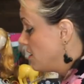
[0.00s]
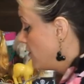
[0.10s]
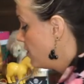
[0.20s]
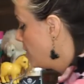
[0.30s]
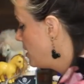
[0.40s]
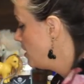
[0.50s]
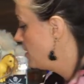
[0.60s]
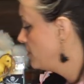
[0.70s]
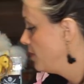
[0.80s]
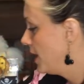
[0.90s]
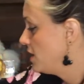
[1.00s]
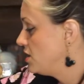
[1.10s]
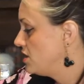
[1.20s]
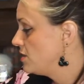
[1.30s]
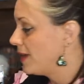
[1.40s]
Everybody loves
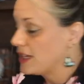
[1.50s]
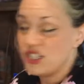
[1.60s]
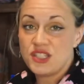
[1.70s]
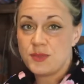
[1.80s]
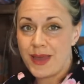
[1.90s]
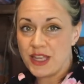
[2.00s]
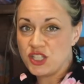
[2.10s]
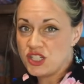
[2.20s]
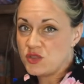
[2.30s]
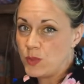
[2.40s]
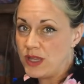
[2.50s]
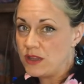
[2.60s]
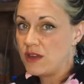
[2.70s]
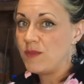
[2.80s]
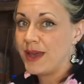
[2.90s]
packages, packages, packages. We
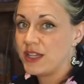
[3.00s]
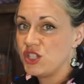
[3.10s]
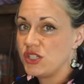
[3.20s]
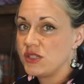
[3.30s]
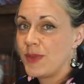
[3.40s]
love packages.